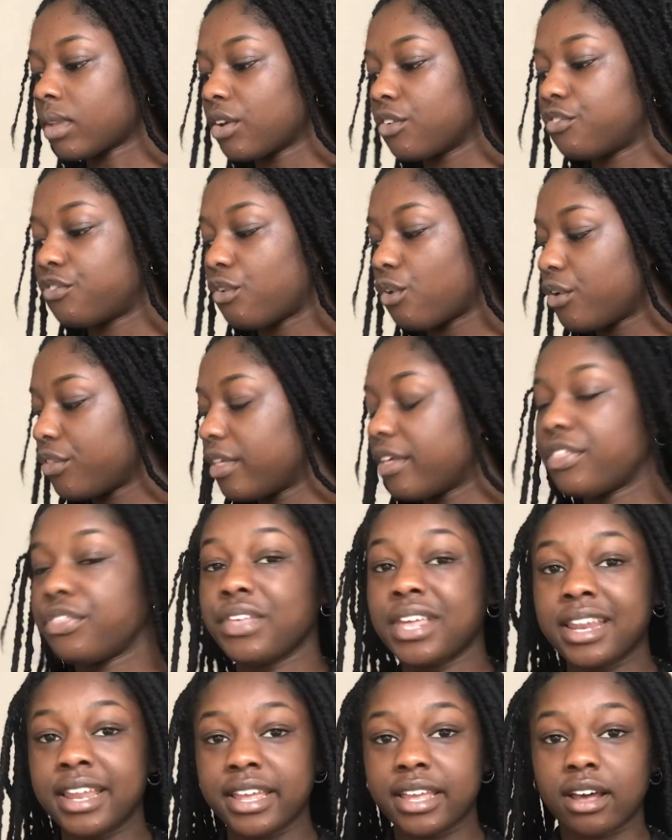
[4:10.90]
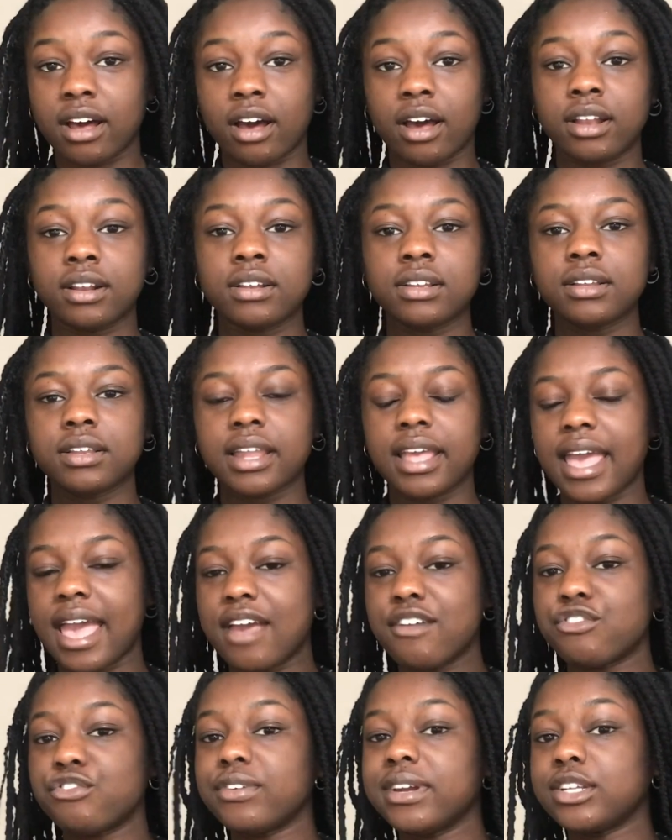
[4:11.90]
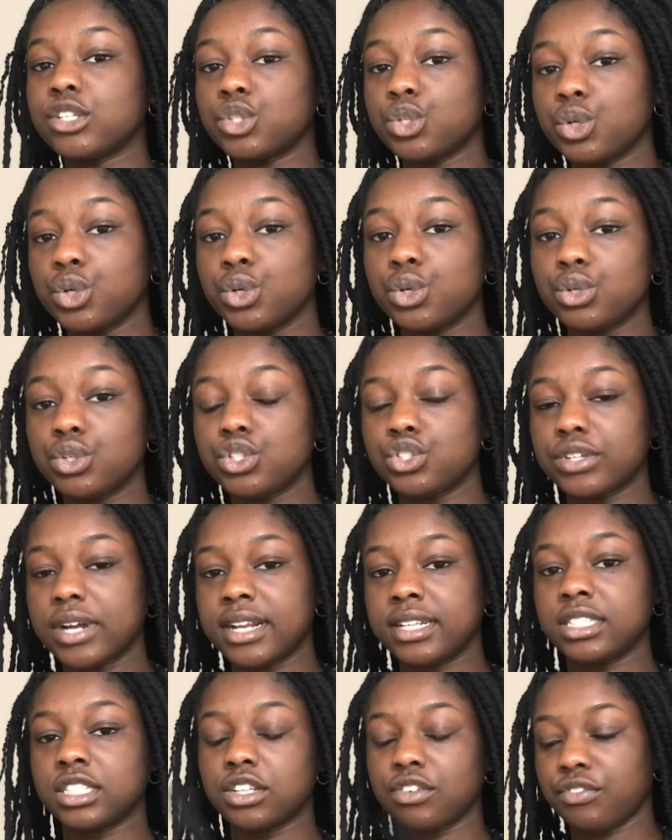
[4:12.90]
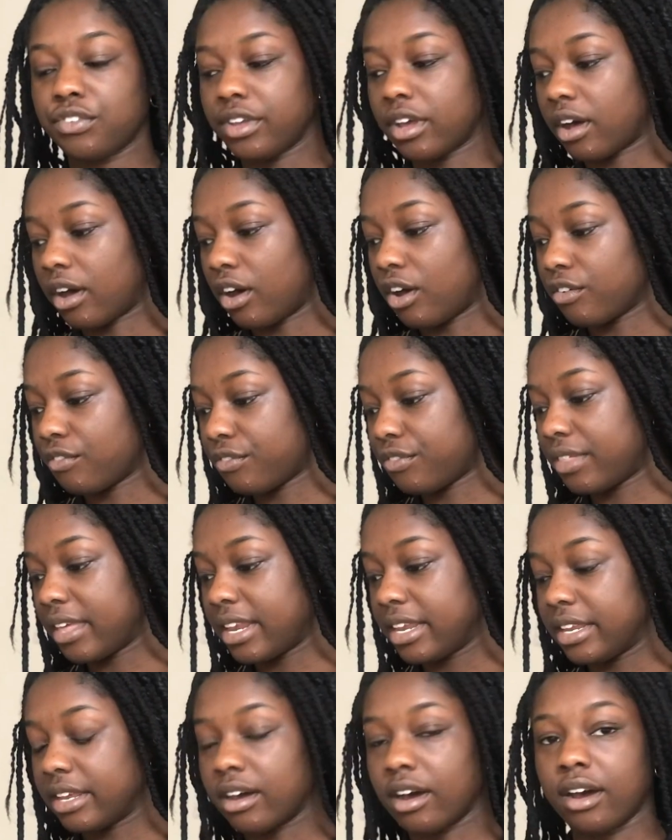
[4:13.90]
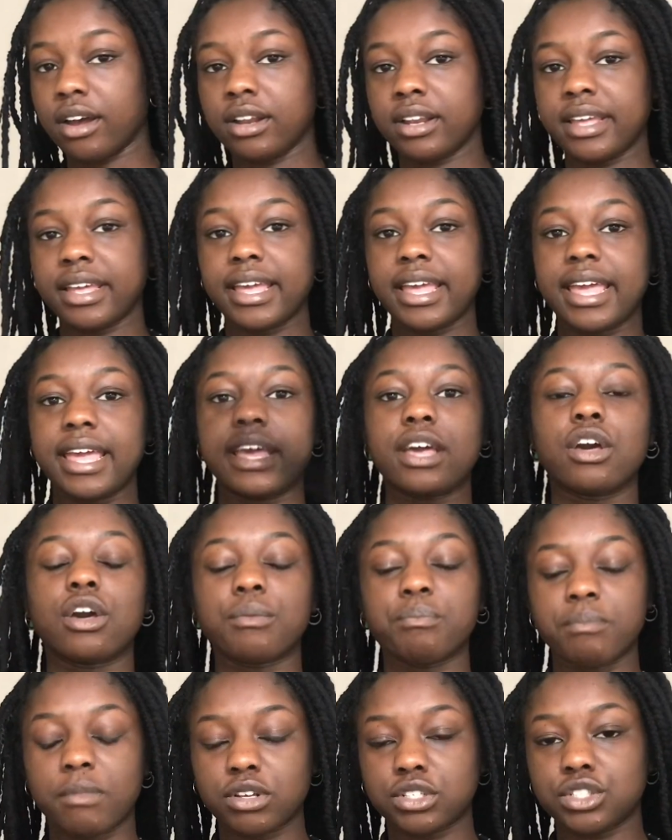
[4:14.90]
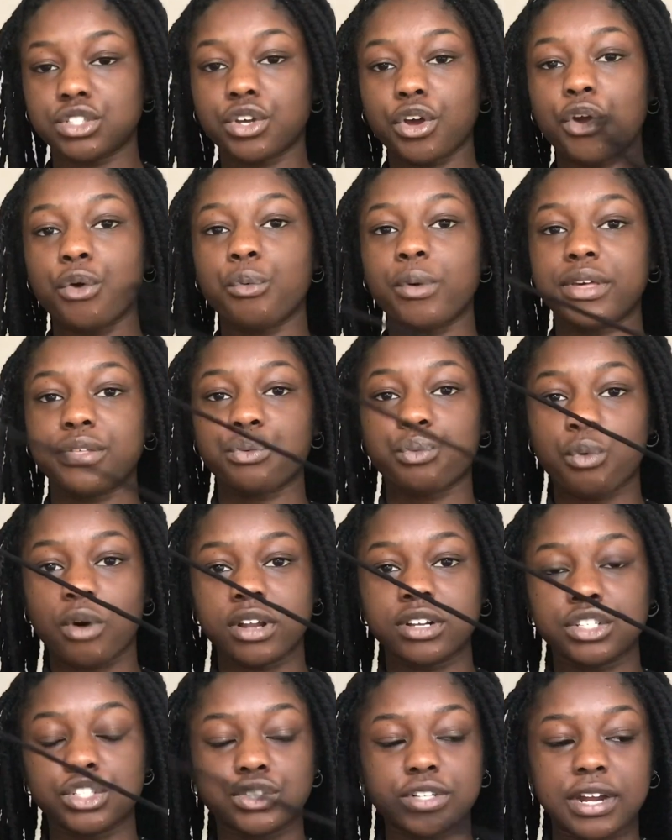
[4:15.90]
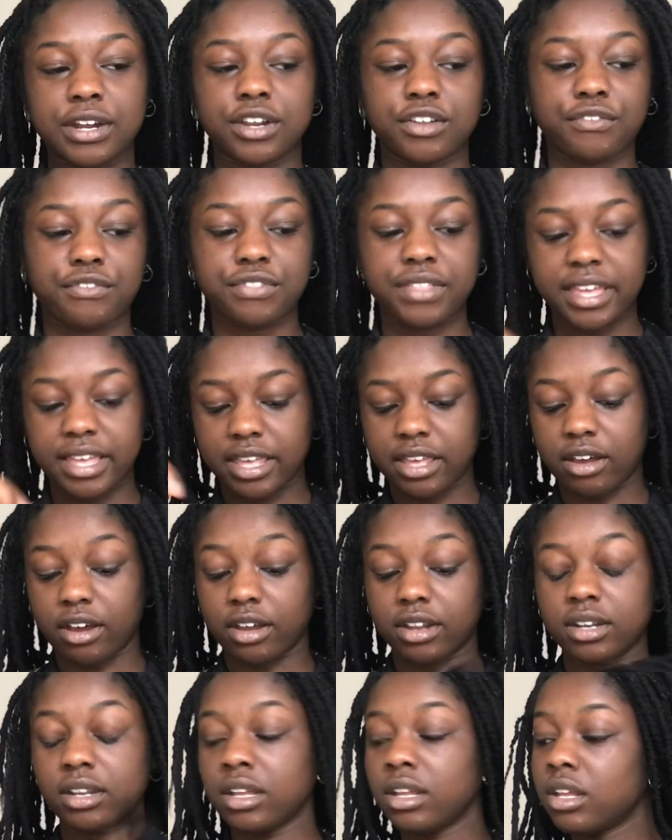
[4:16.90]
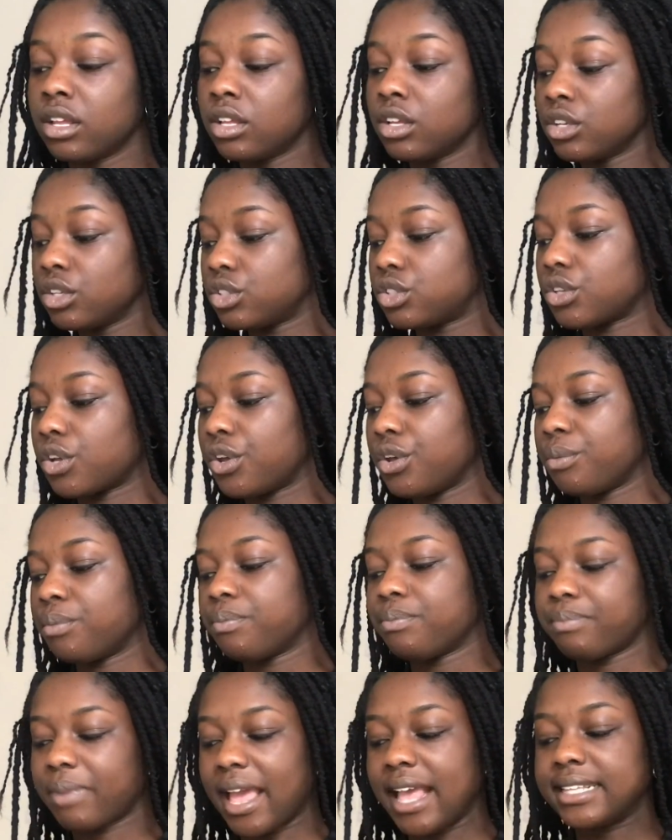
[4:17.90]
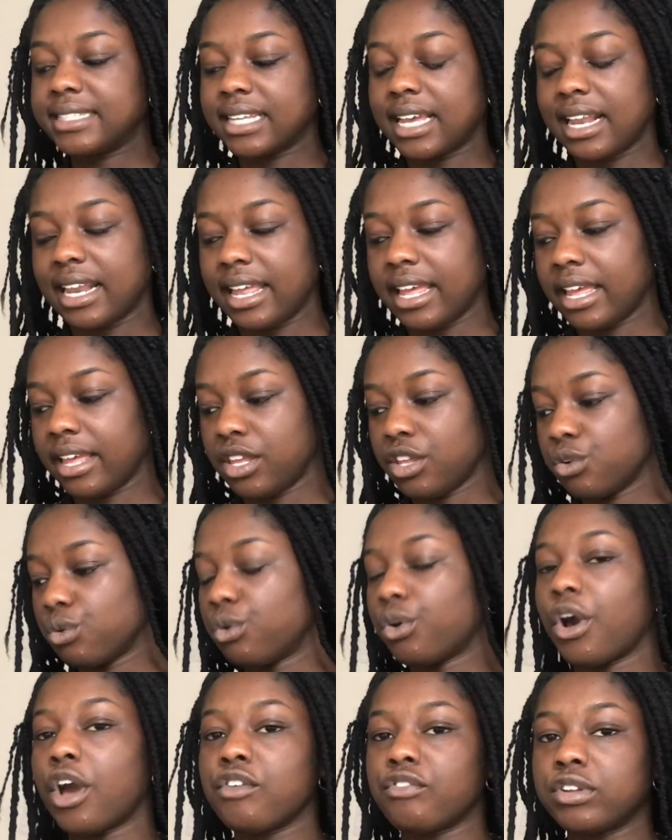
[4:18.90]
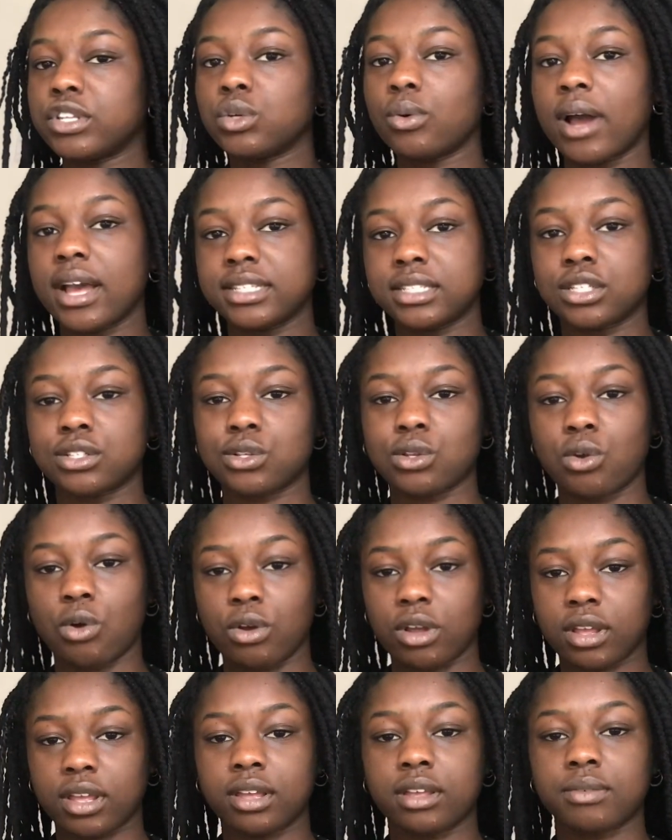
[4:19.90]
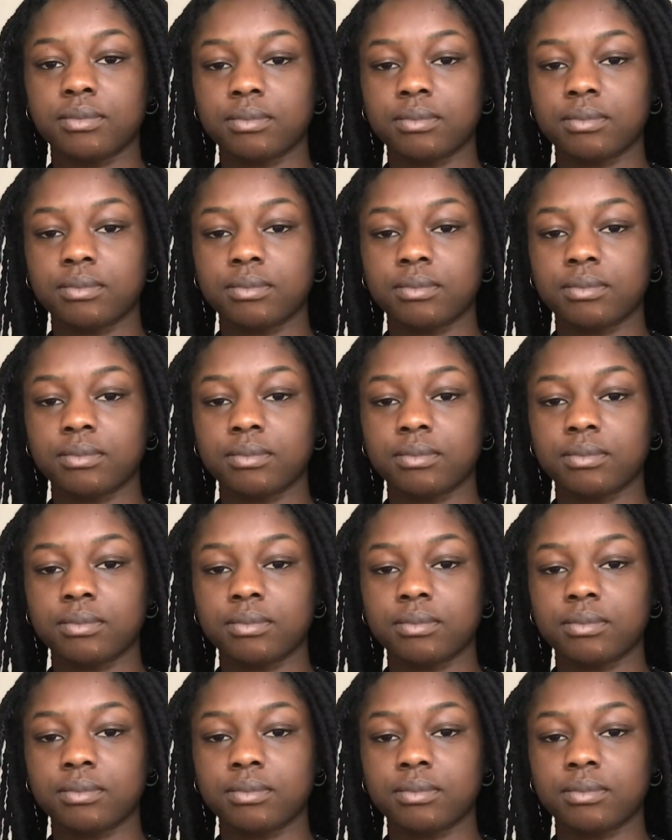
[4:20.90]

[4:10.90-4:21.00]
For the thinner yarn, every 2 strands of thin yarn must go with 1 strand of thick yarn. So basically you go for twice as long.